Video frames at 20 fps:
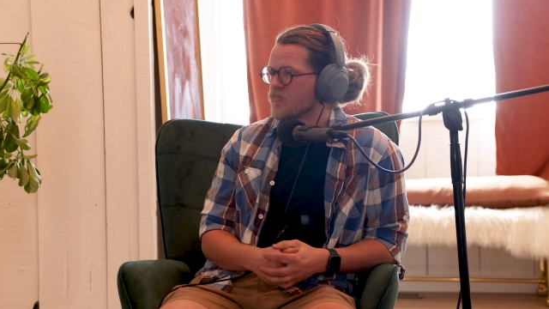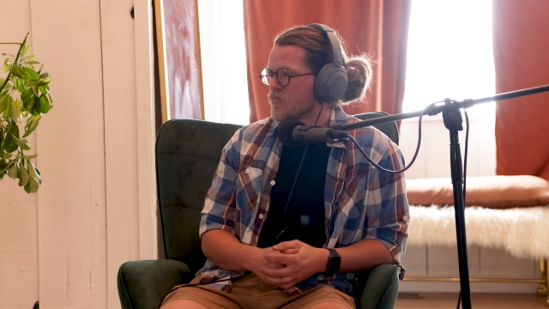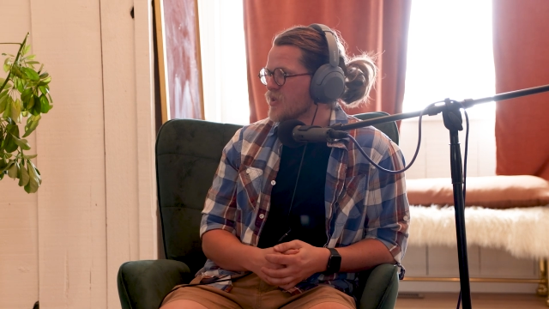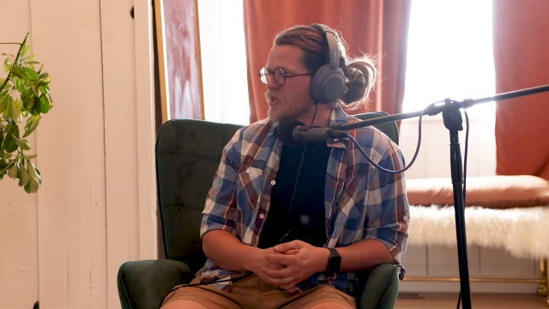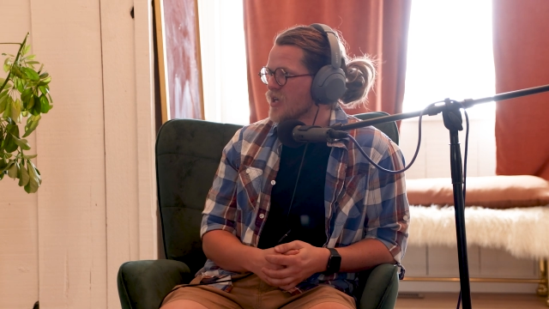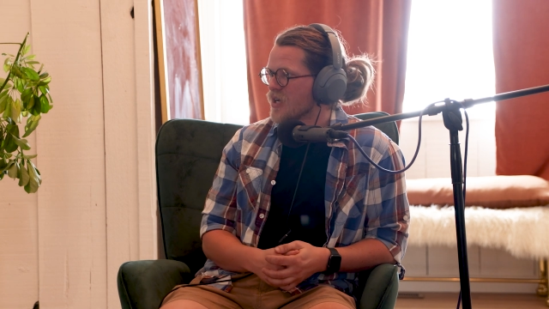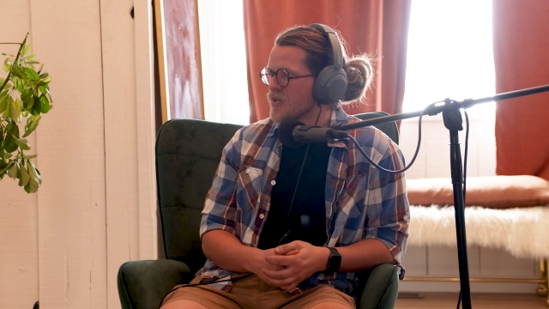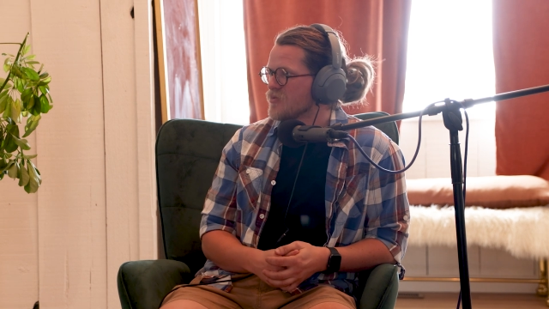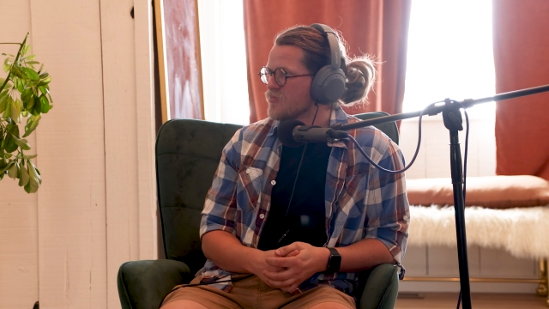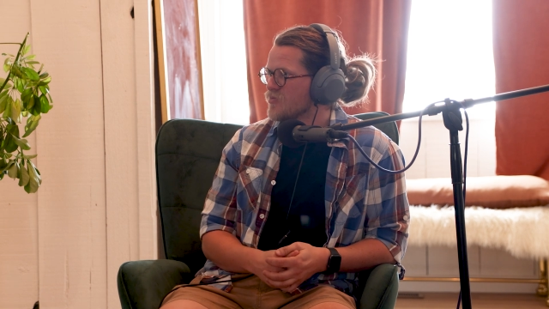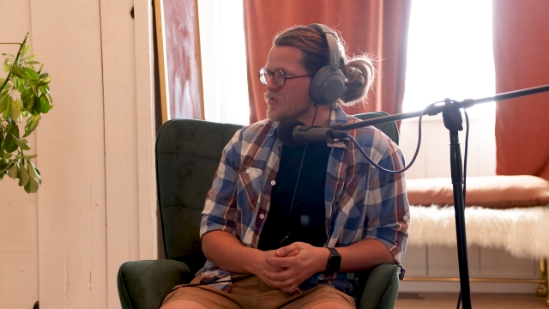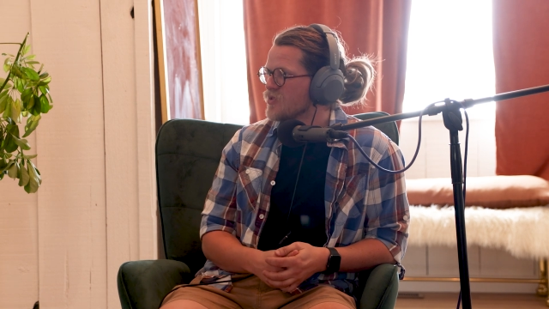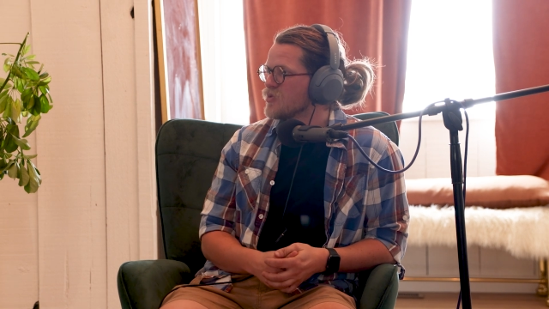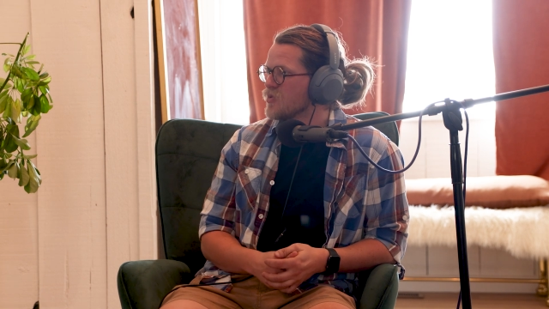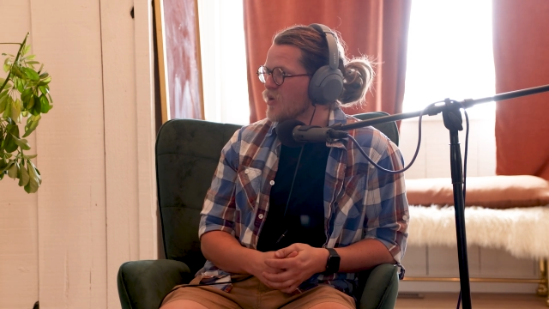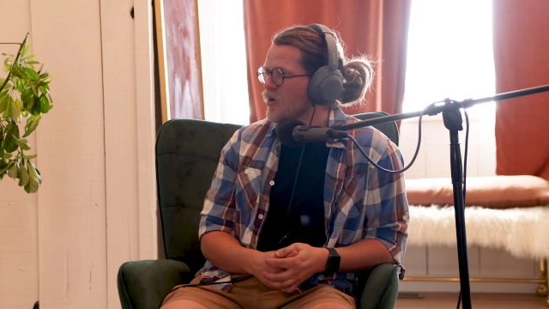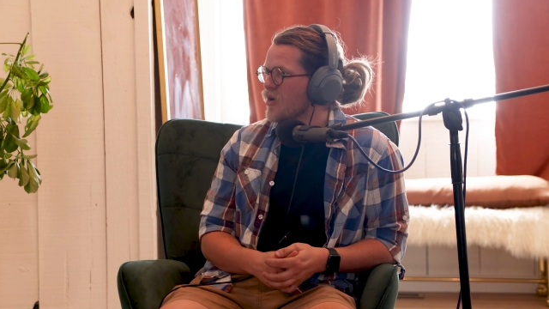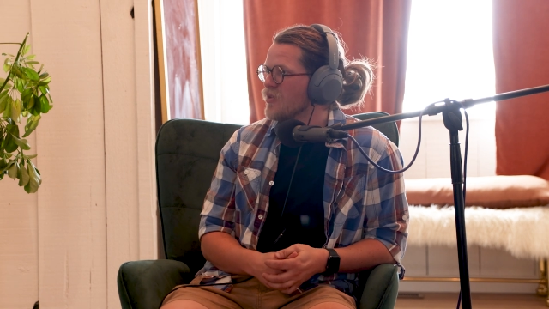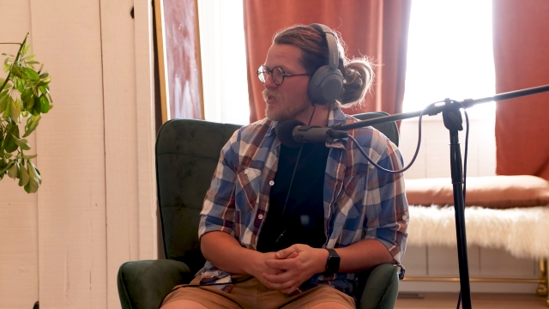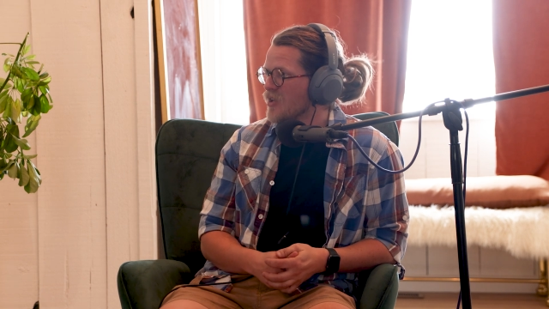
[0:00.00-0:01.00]
that I
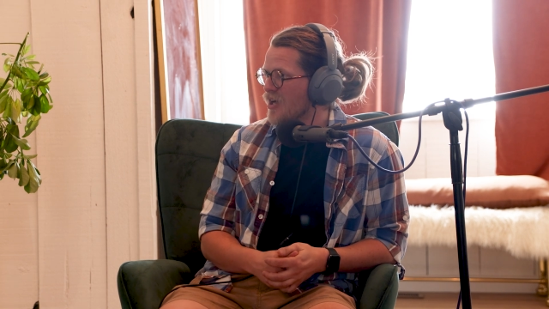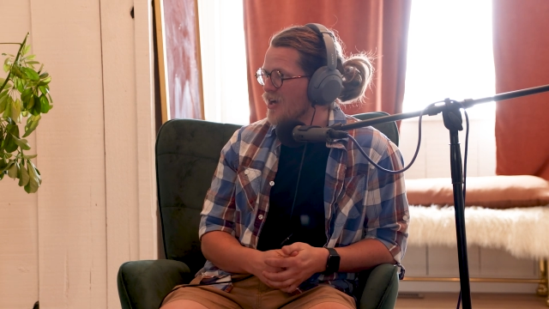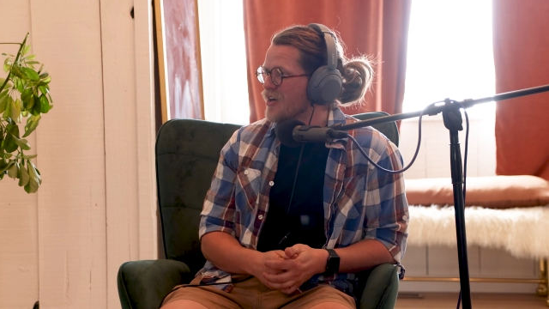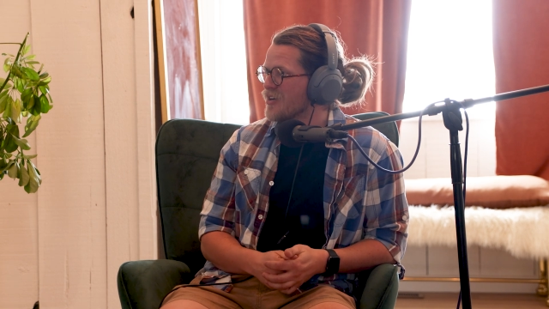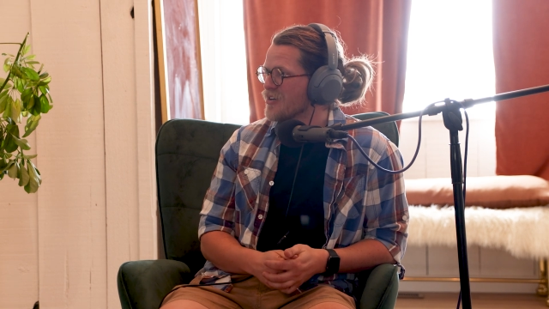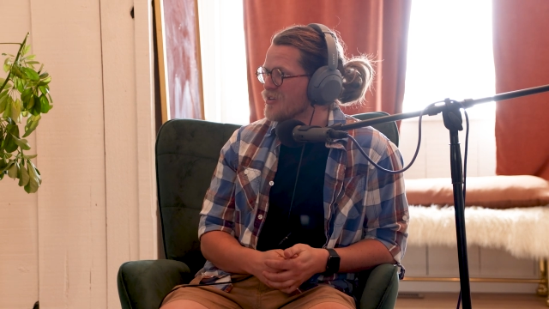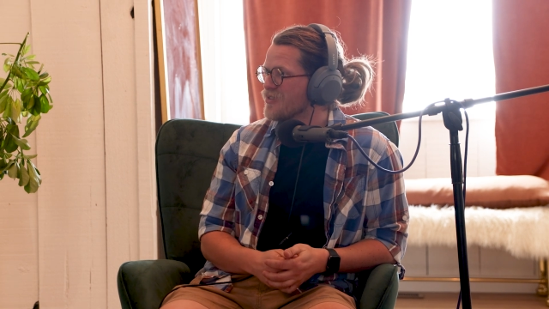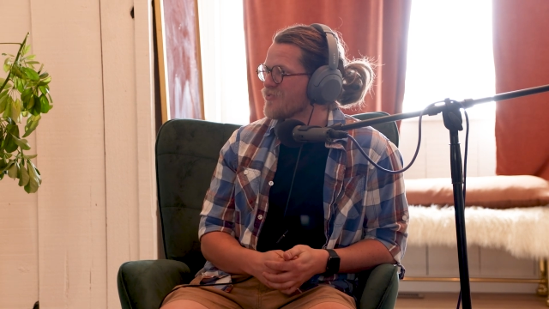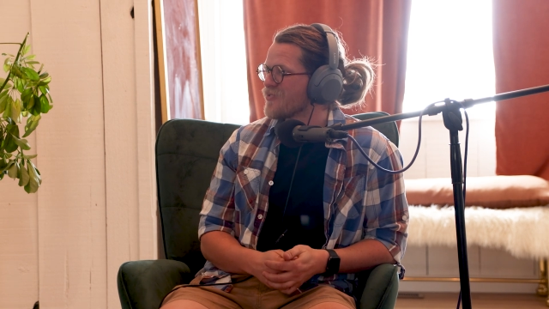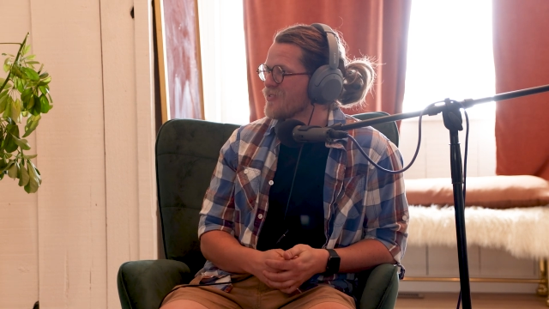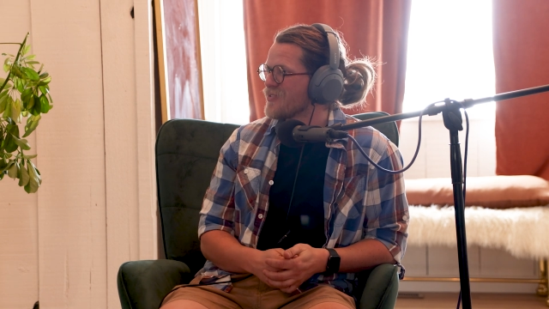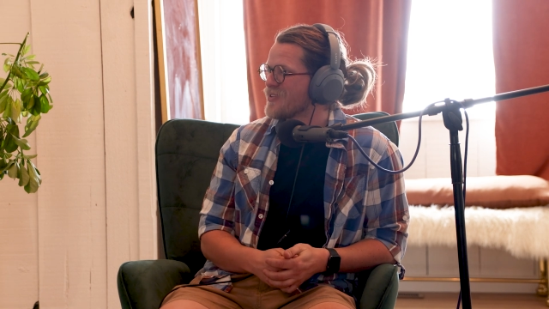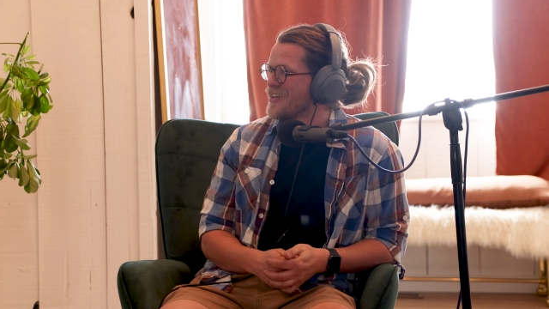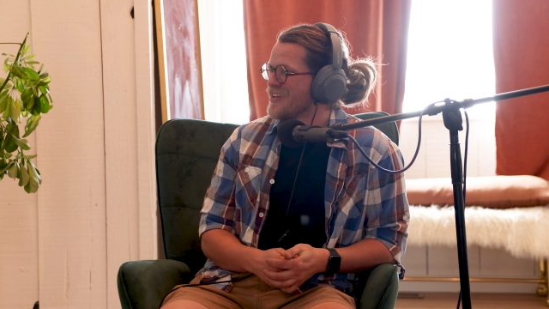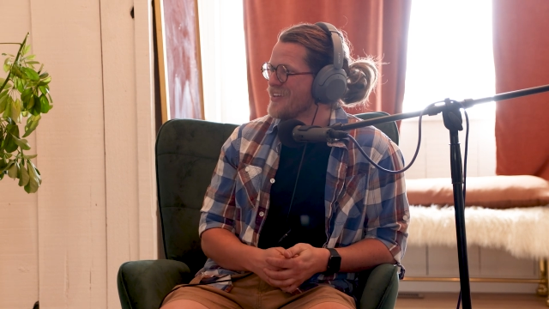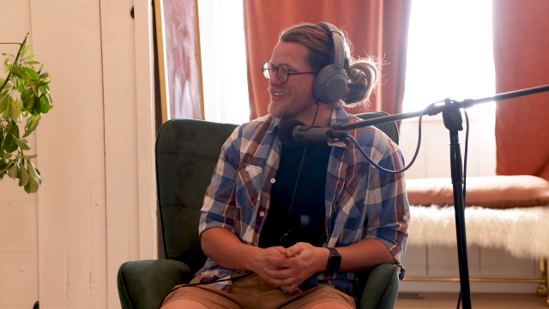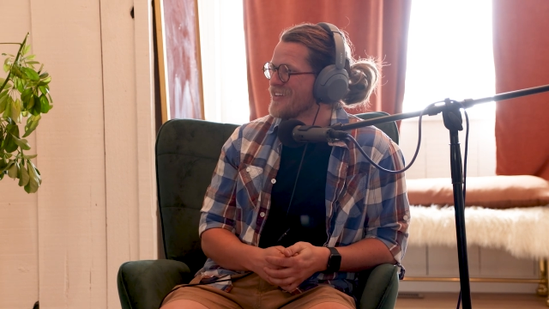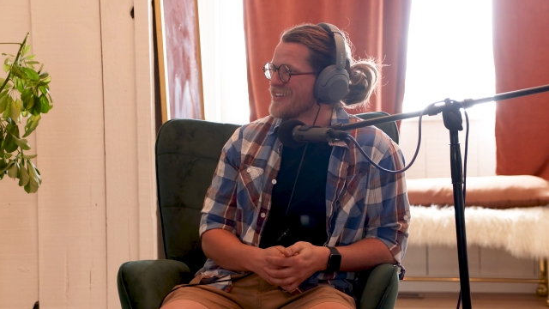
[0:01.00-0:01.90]
do a lot of,